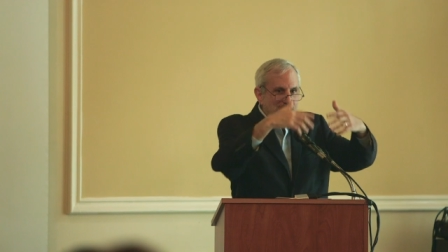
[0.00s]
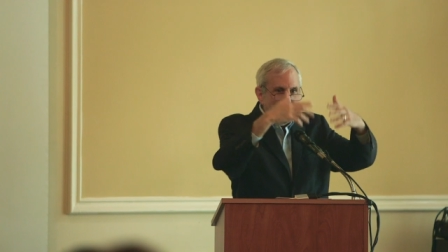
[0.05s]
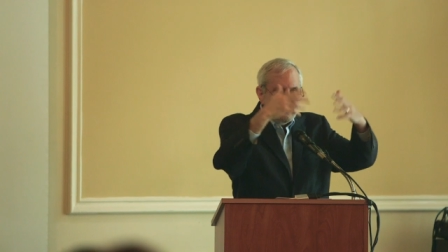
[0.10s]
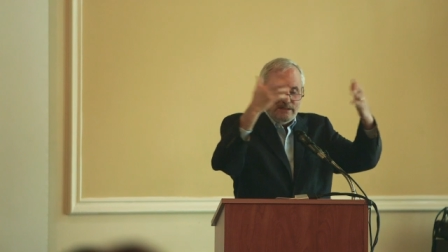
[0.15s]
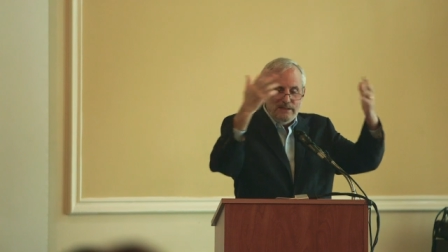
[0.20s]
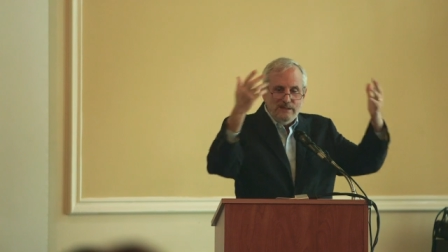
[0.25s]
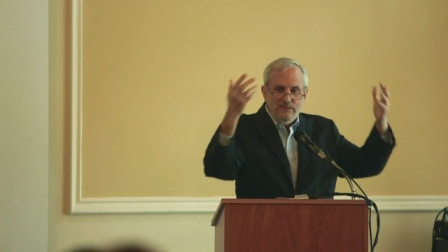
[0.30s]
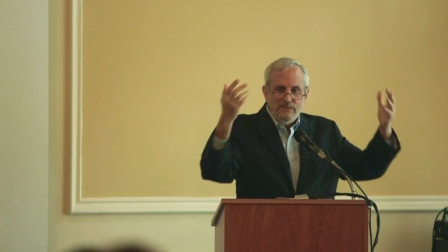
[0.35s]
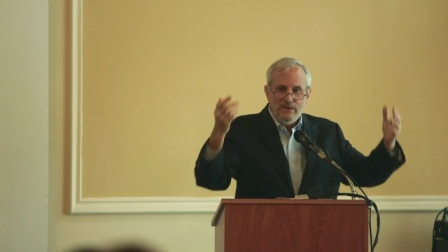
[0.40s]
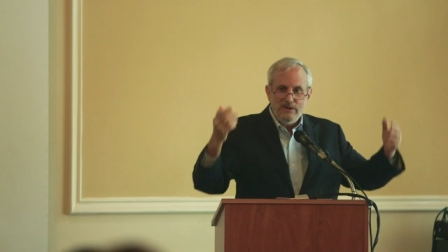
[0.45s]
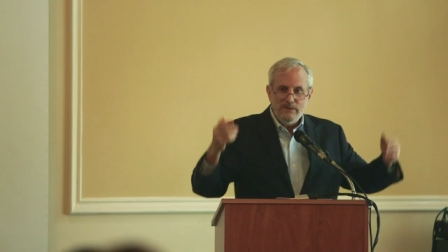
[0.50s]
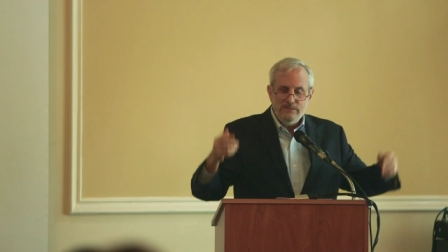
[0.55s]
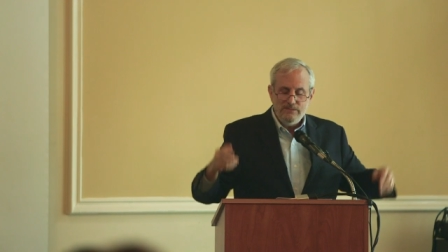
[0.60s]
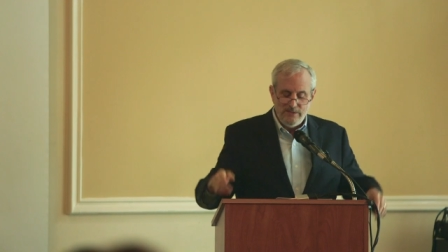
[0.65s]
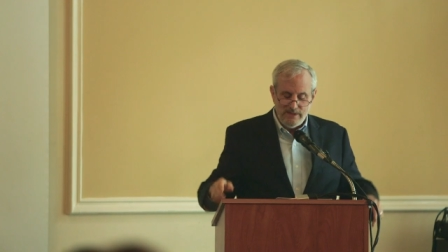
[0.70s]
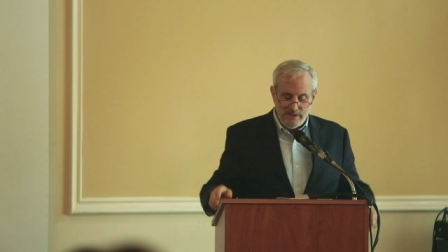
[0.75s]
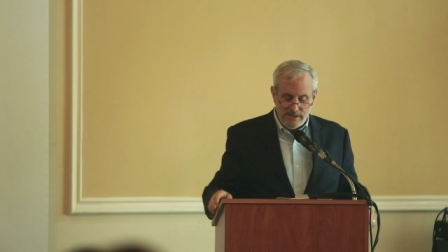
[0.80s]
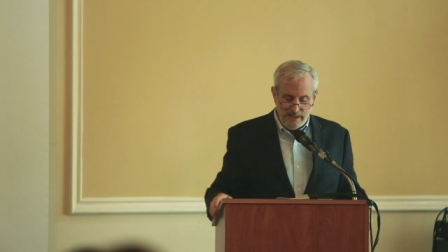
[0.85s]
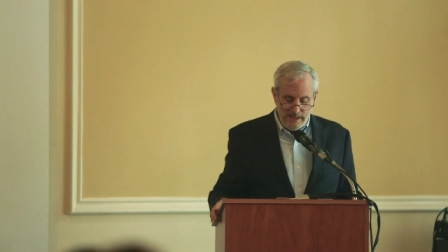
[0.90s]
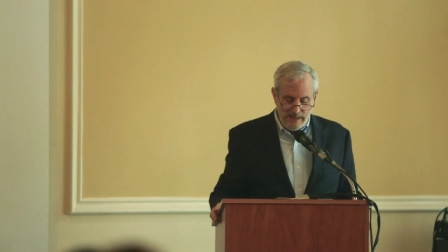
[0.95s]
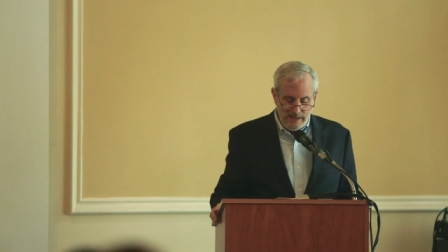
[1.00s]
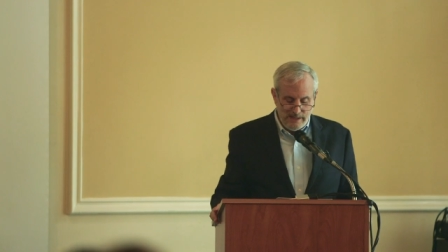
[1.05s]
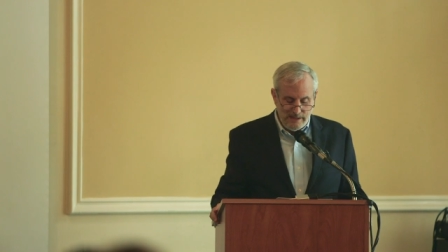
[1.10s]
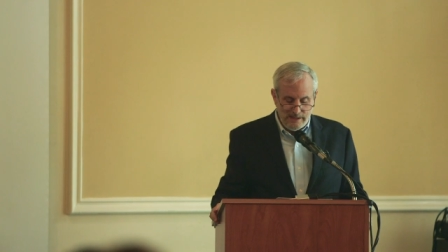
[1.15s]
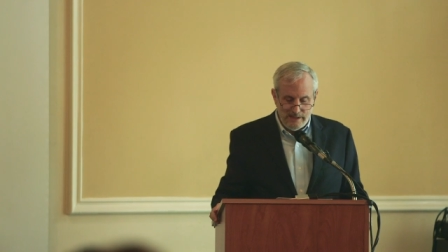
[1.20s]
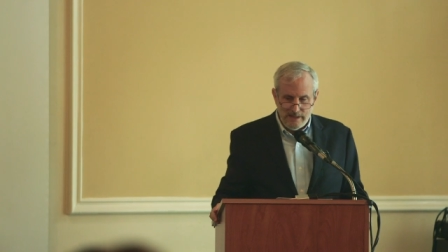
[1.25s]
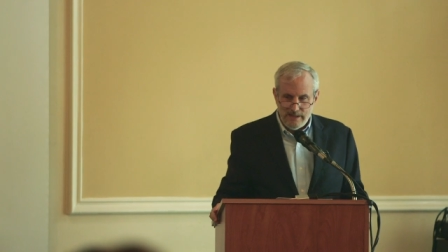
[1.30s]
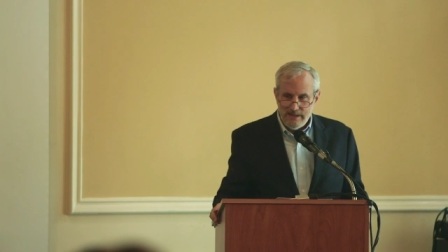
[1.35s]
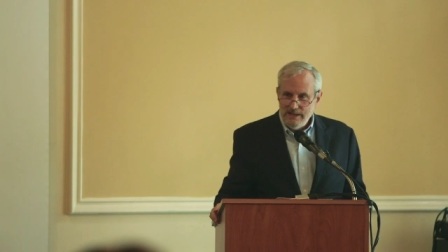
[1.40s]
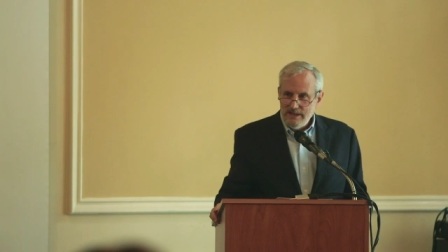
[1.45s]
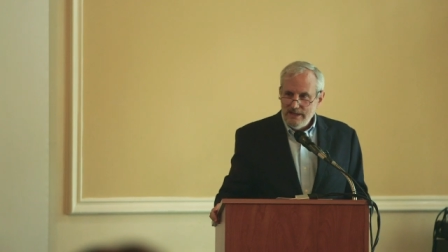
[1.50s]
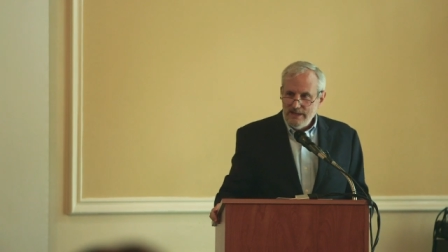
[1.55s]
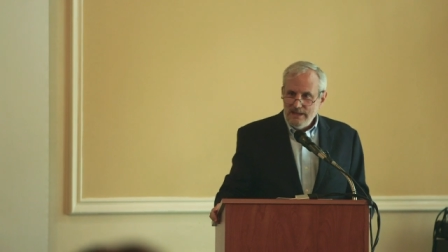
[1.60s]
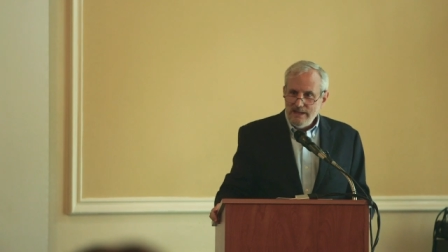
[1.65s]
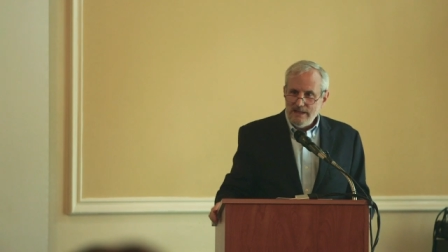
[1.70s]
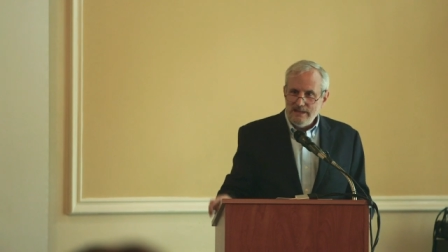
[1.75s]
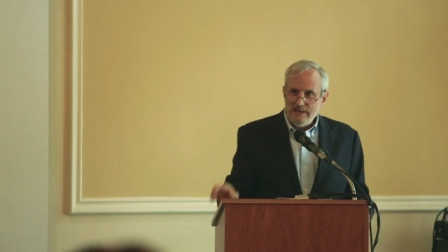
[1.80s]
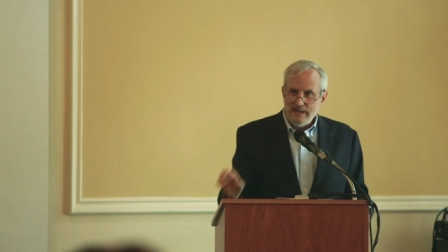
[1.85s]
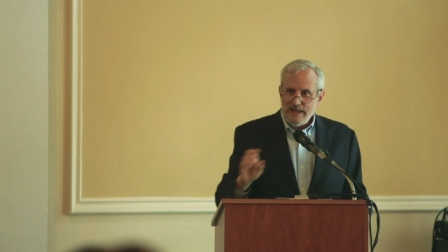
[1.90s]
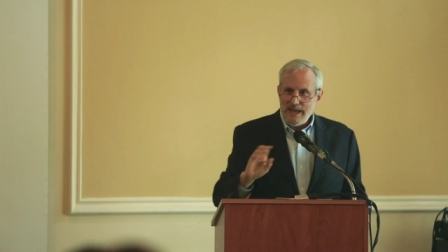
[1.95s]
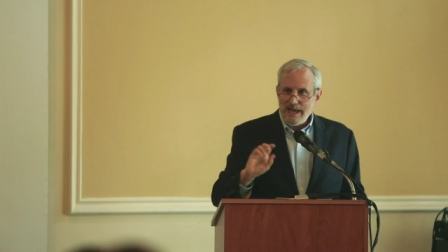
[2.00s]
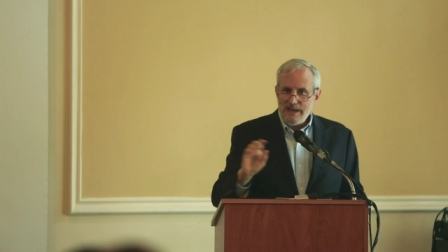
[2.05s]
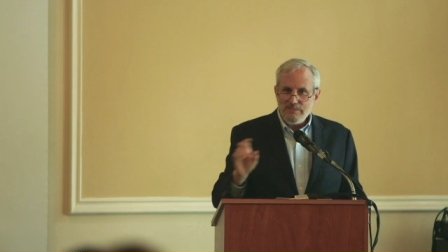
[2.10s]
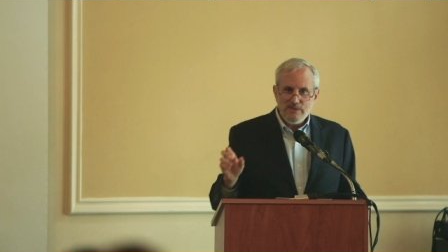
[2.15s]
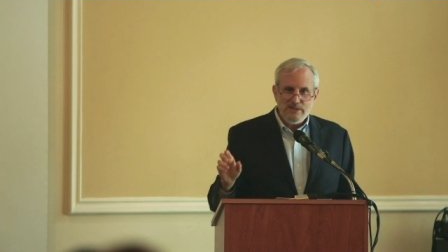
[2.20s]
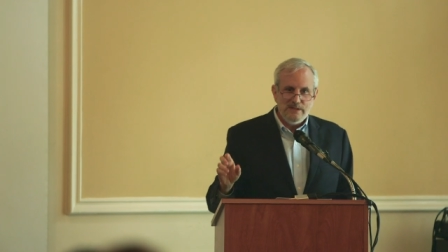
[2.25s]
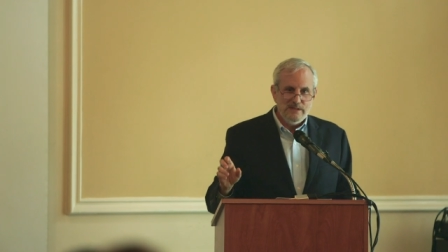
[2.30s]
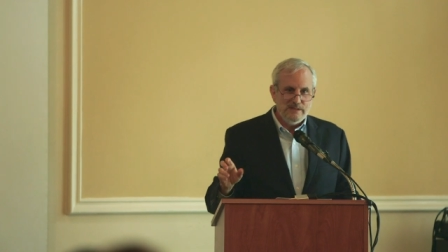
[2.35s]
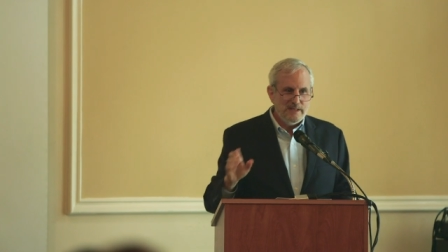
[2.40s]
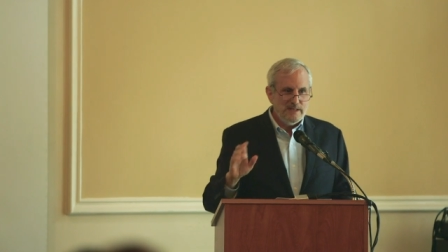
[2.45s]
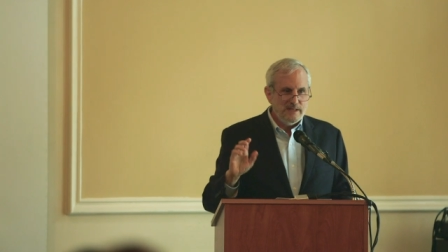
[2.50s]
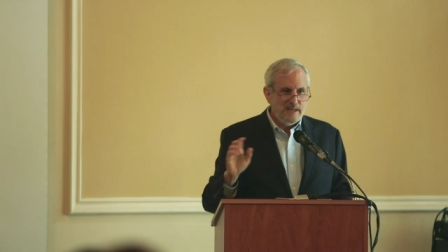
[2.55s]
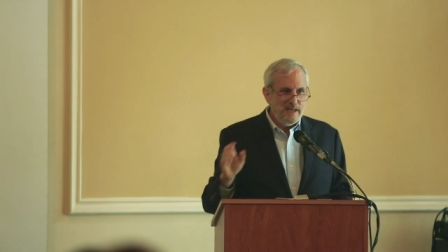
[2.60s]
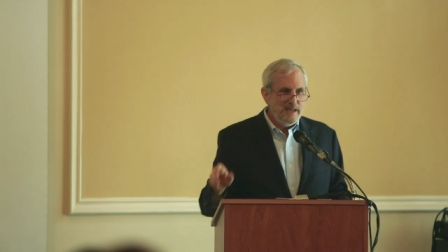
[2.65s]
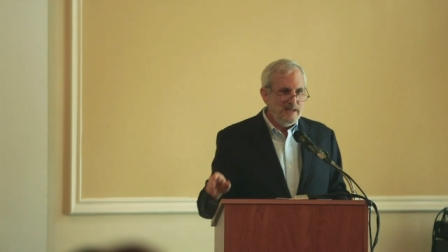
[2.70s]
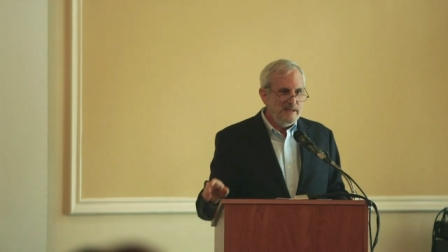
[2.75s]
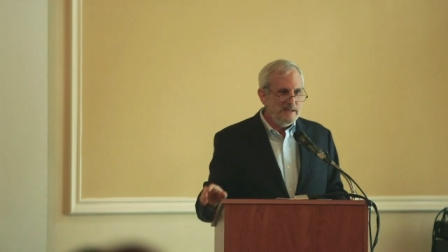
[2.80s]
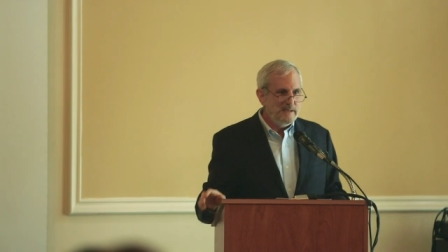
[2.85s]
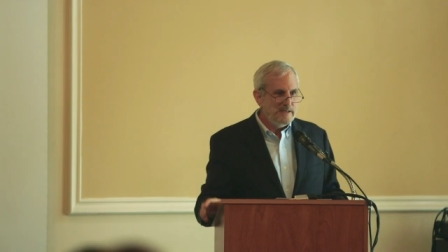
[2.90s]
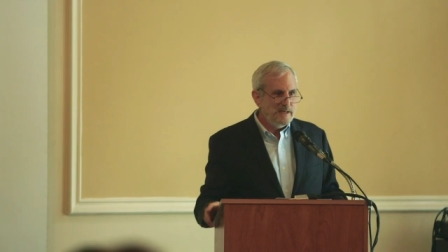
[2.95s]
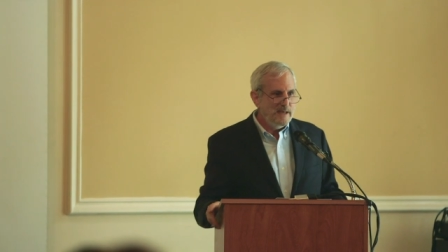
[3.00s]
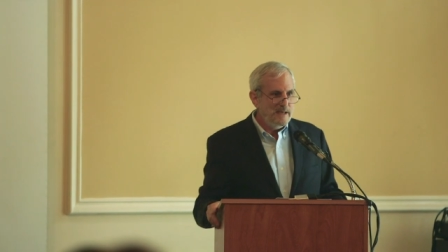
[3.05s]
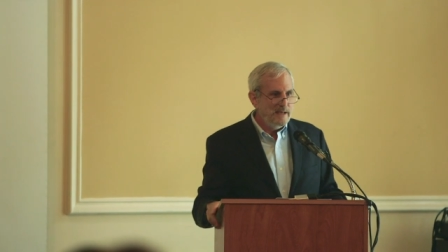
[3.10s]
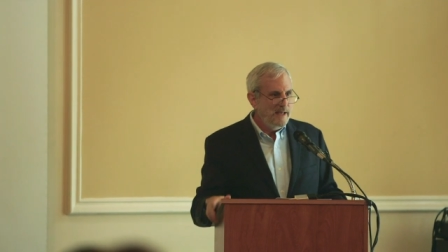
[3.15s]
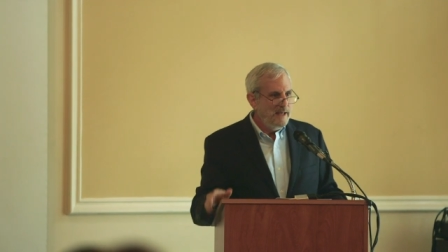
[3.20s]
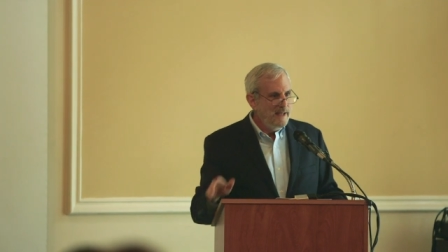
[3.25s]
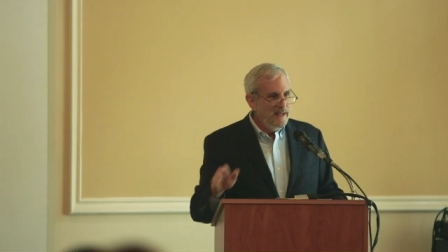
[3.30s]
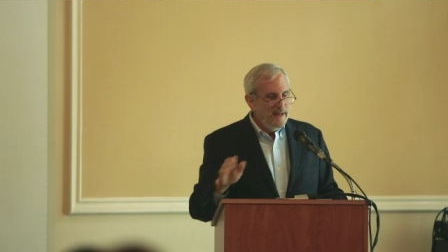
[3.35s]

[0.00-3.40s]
asking for help from the king, and the, and the caption is the king saying,